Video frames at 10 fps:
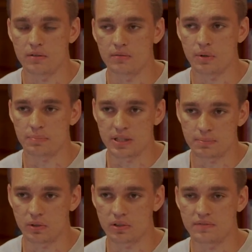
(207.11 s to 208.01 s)
where
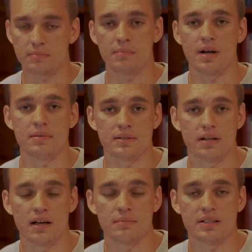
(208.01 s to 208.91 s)
people or even
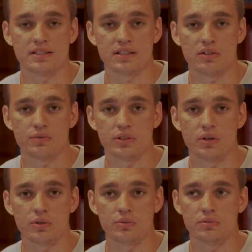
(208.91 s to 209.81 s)
I myself would
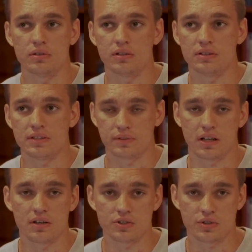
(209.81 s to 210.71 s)
go to
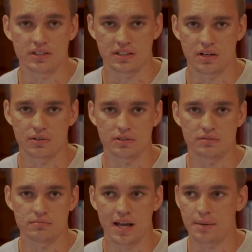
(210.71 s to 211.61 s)
different countries and I would
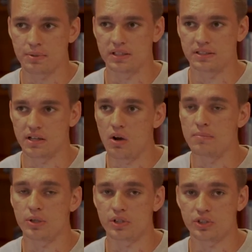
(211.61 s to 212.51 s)
happen to say, oh,
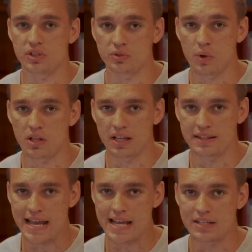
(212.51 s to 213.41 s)
I'm a Christian as well,
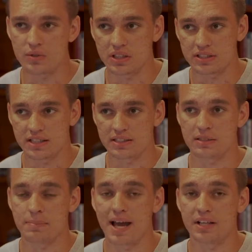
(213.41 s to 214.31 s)
and you can sense
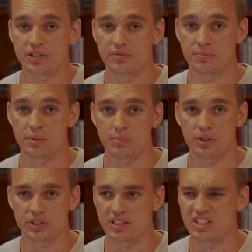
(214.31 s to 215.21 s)
the passion from the
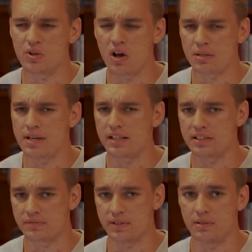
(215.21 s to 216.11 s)
person, and you
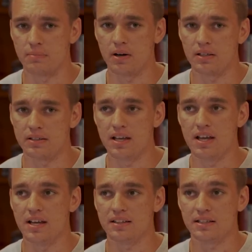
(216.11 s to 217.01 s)
automatically feel a bond
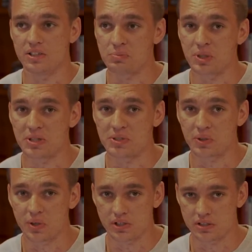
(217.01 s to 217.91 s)
that just because they're
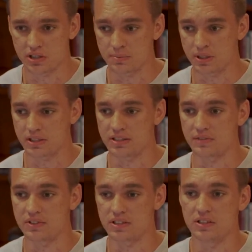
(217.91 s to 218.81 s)
a Christian, just because
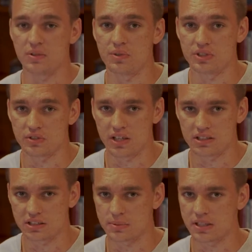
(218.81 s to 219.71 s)
they've seen the risen
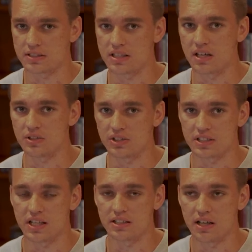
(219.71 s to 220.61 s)
Christ, just because they
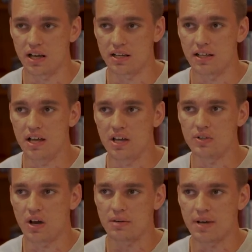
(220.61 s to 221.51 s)
understand God,
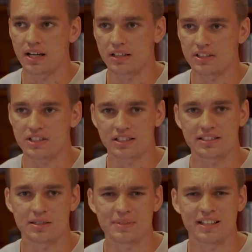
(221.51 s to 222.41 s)
you automatically just,
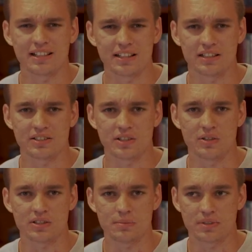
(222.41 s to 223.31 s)
something clicks, you
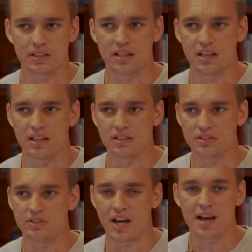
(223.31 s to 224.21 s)
know, something,
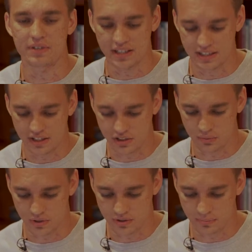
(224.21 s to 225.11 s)
you have a
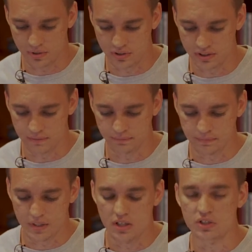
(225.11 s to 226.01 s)
connection with the person.
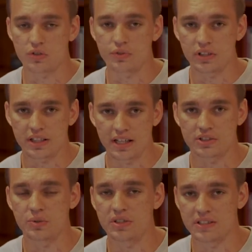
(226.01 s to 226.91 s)
So if we look
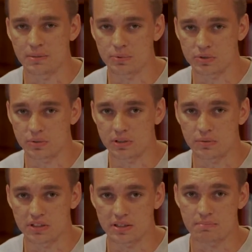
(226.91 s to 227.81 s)
at two examples really
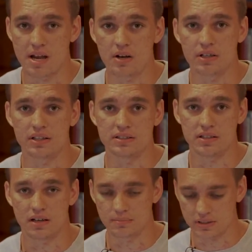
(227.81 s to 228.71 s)
quickly, Mary and
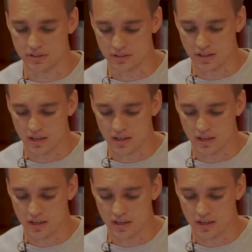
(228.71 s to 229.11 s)
Thomas.